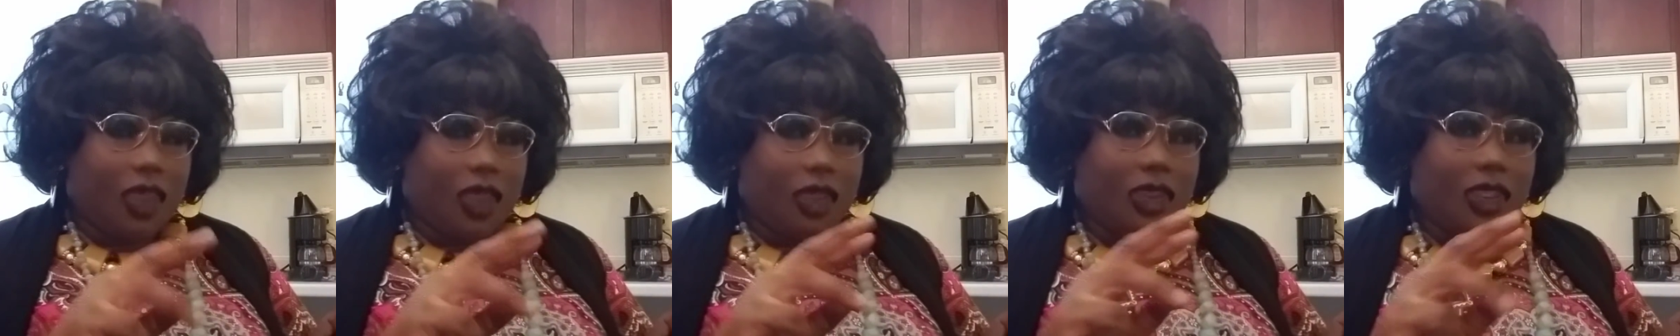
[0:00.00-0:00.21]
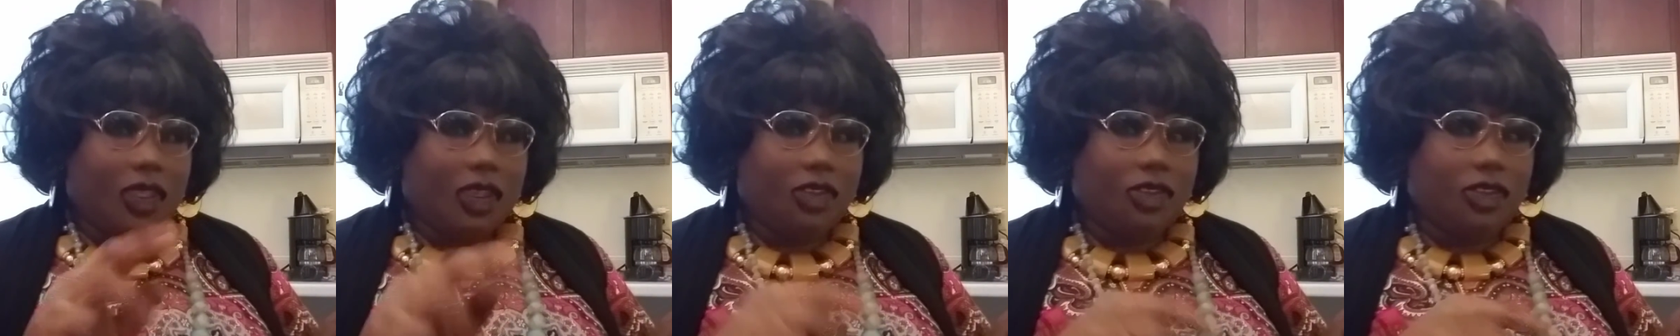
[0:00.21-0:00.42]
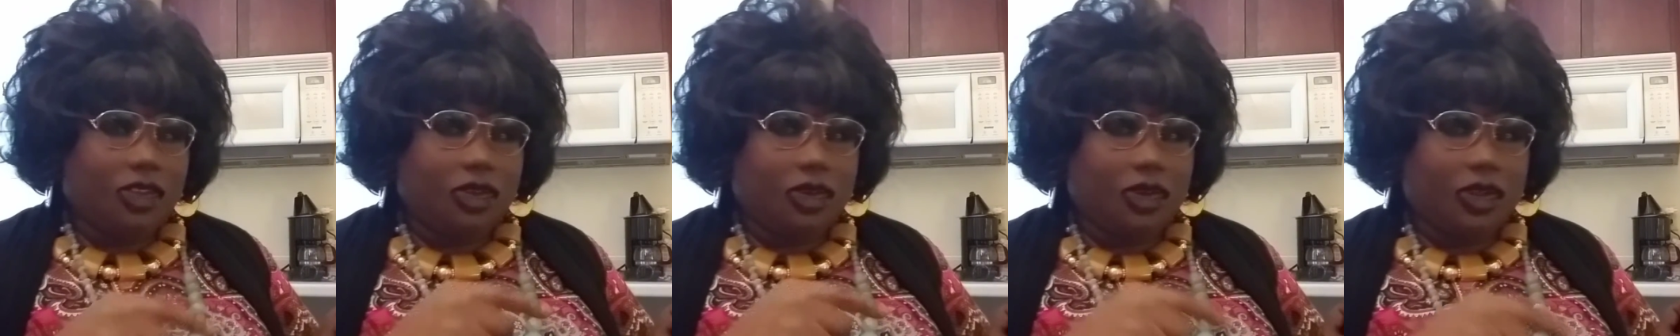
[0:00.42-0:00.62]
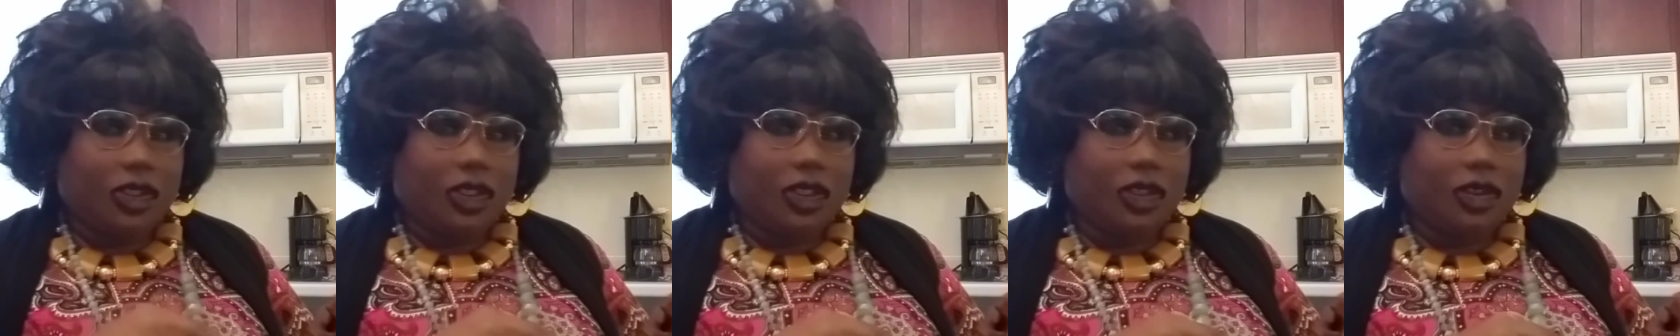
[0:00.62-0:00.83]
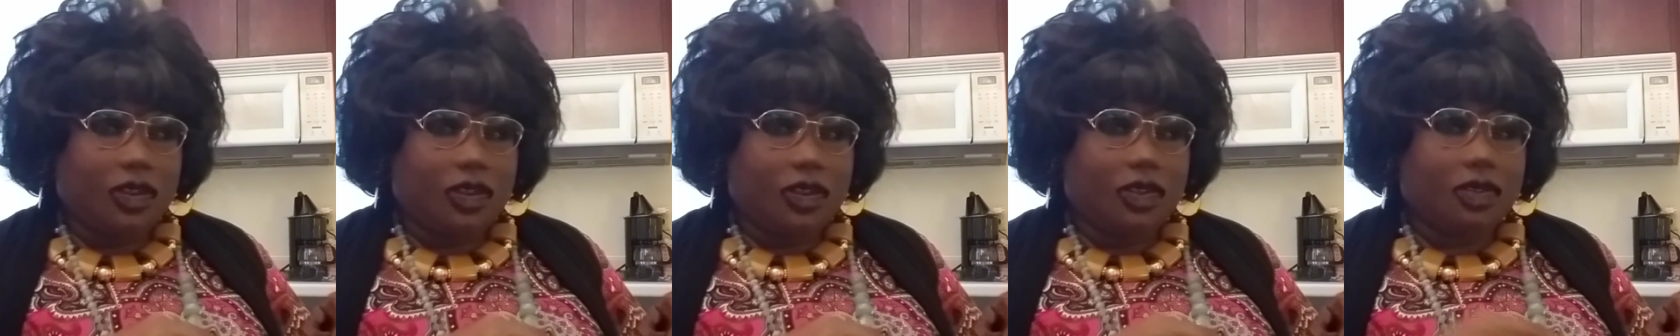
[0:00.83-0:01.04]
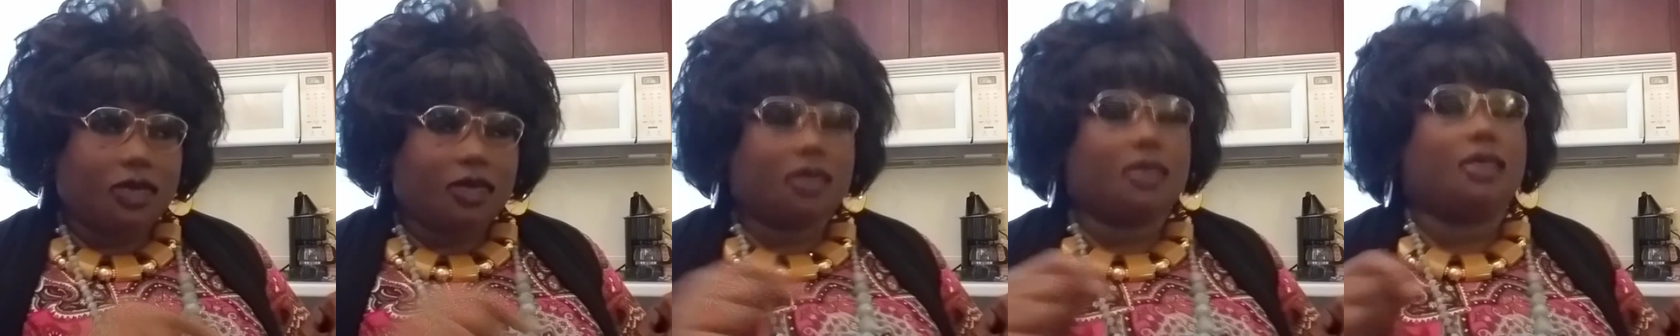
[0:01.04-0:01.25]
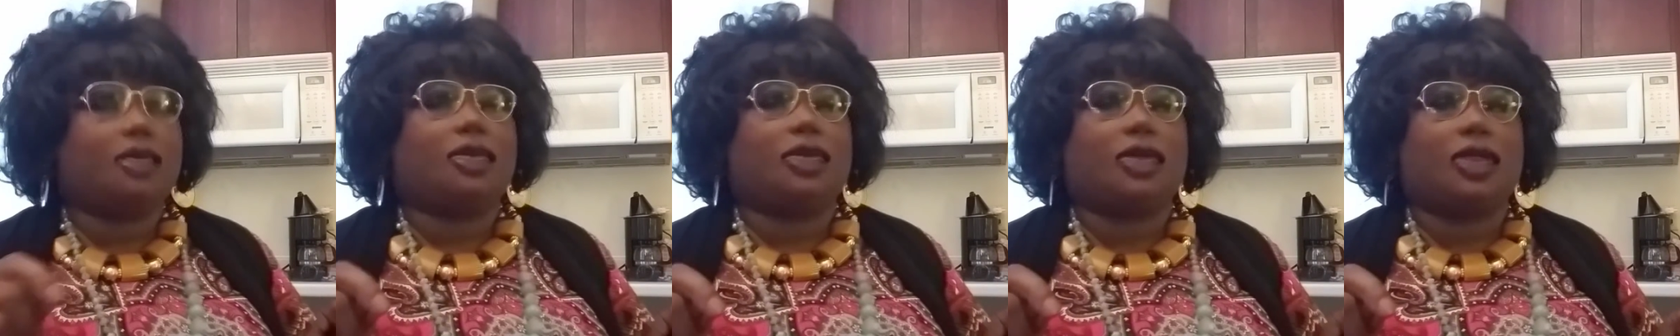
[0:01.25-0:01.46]
foundation on here,
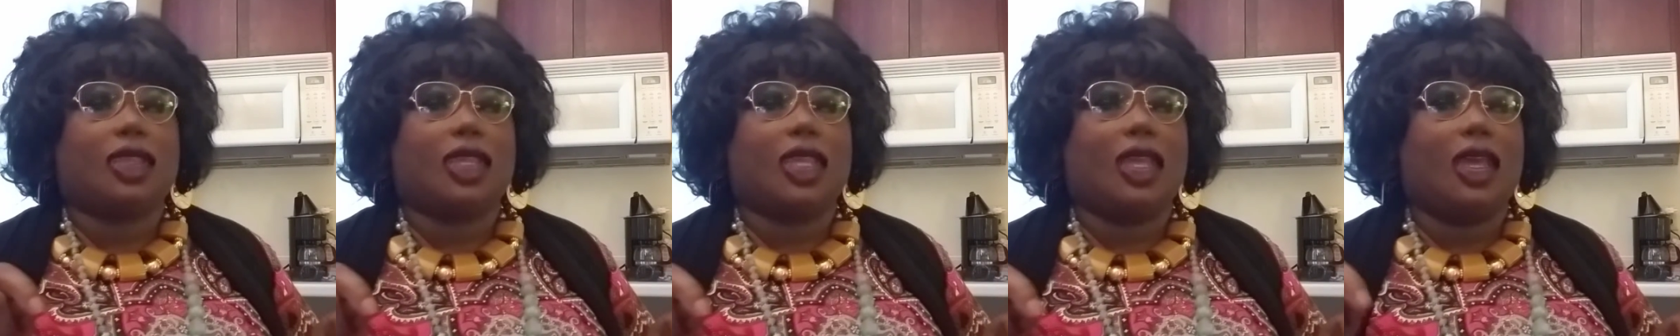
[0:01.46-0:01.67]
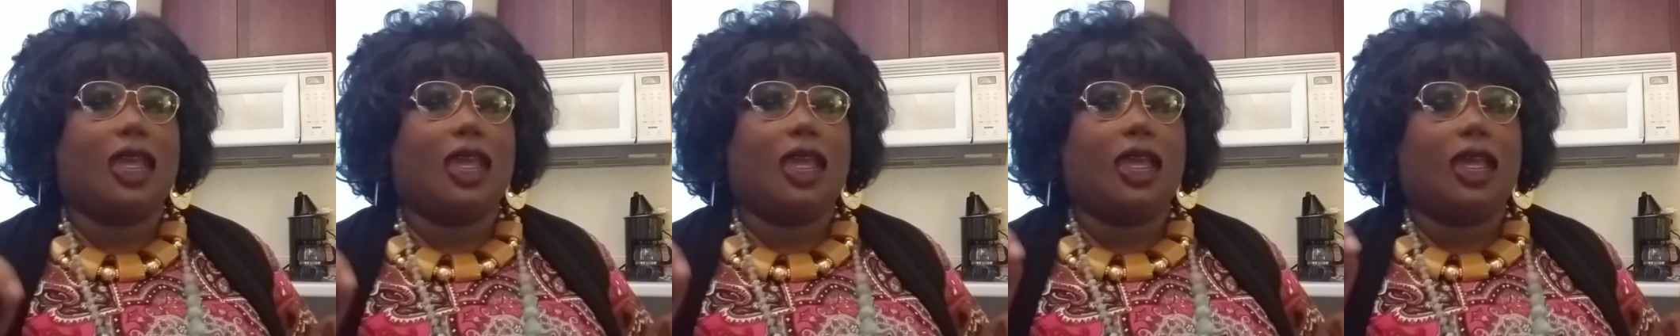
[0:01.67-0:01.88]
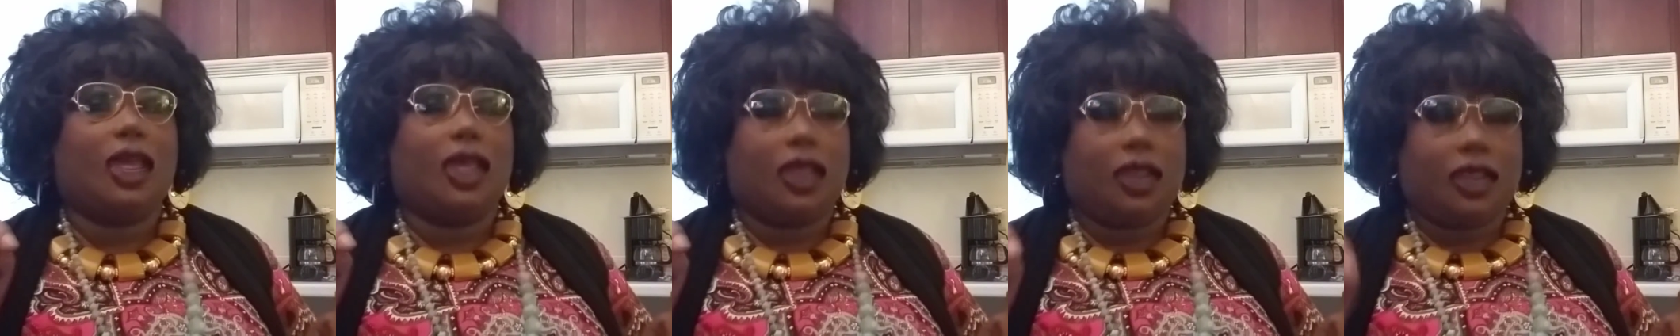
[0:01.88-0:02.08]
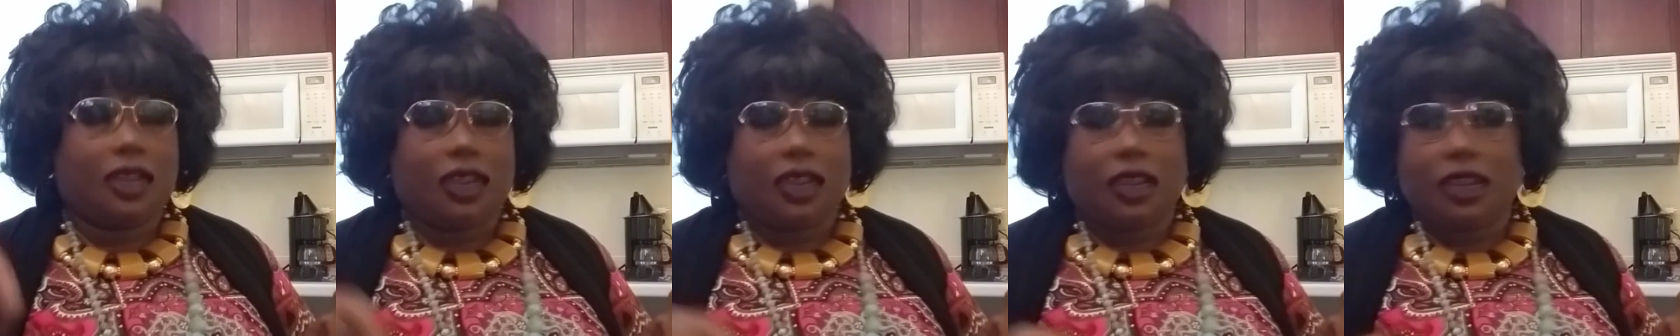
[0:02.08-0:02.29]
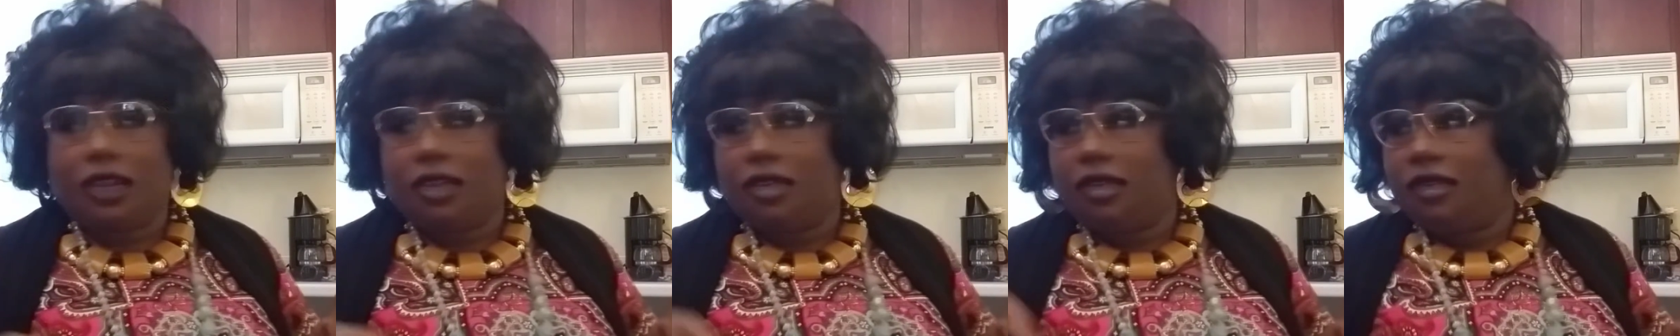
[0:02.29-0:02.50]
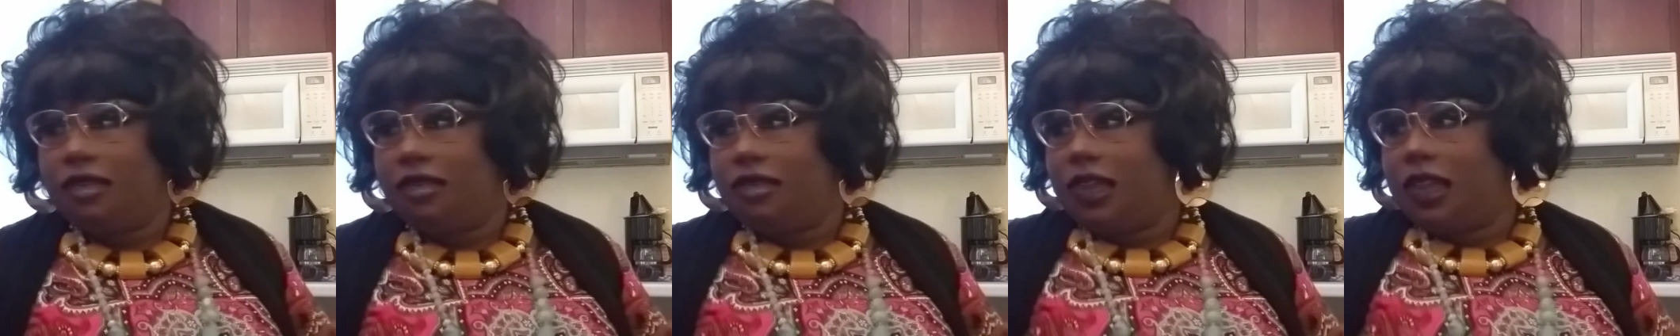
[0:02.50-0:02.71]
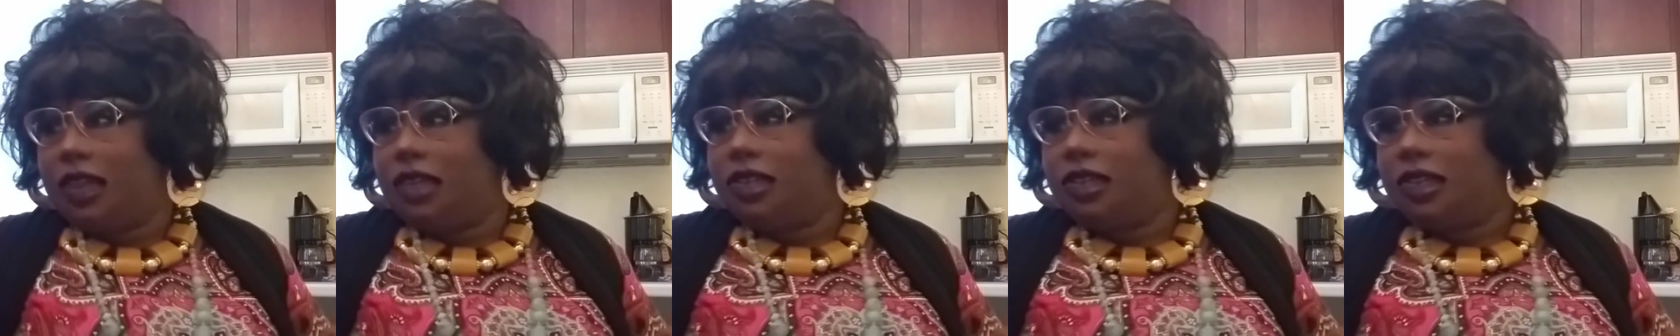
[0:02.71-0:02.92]
get
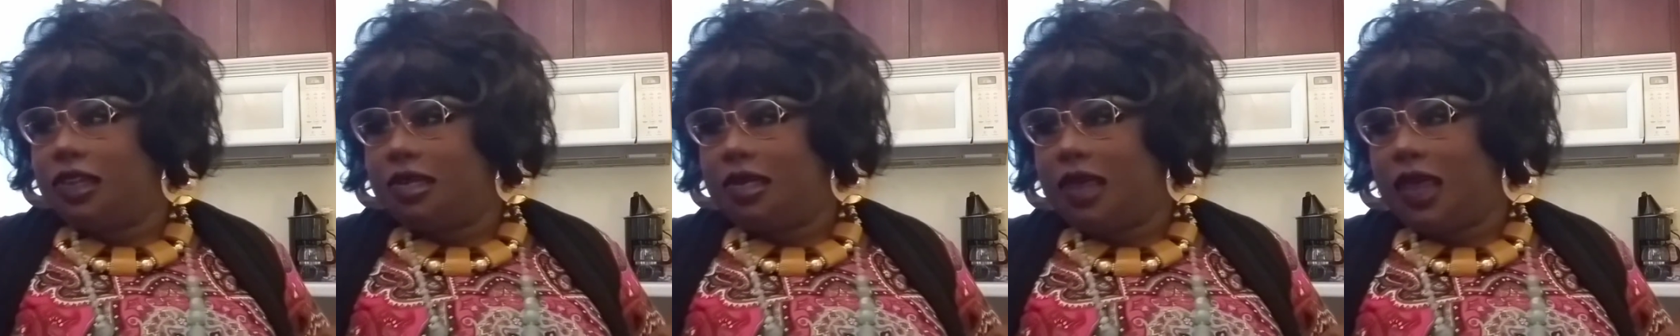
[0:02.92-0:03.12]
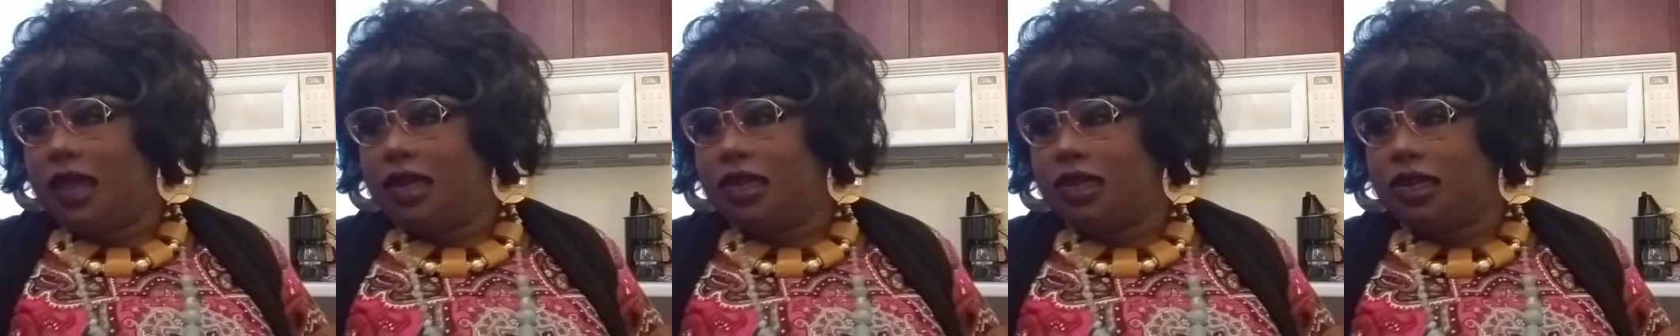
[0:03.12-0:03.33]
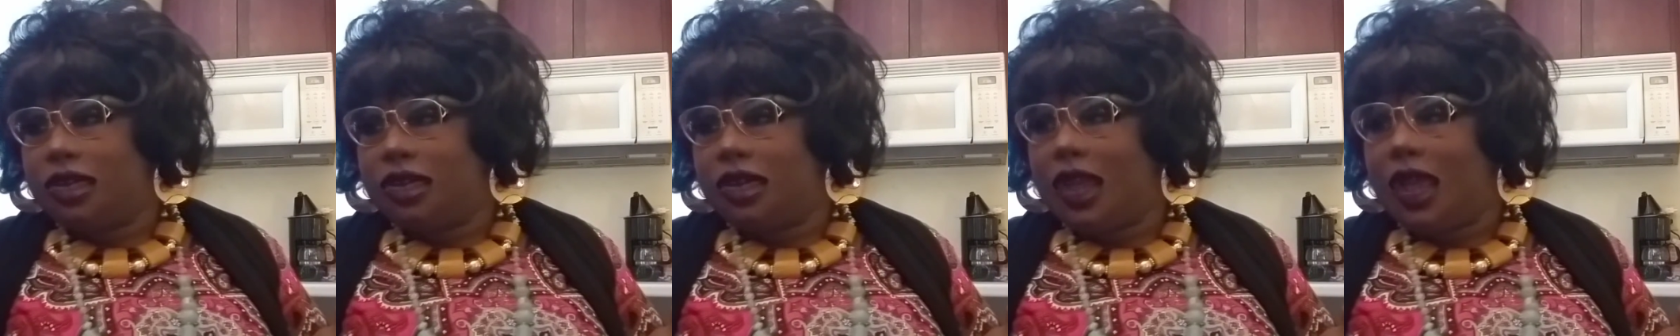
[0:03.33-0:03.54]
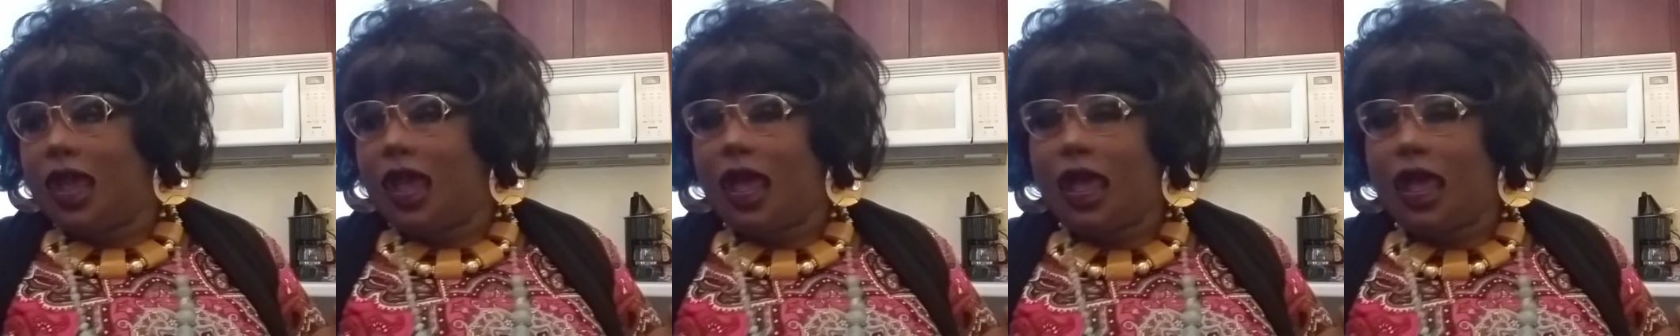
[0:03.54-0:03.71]
finishing powder.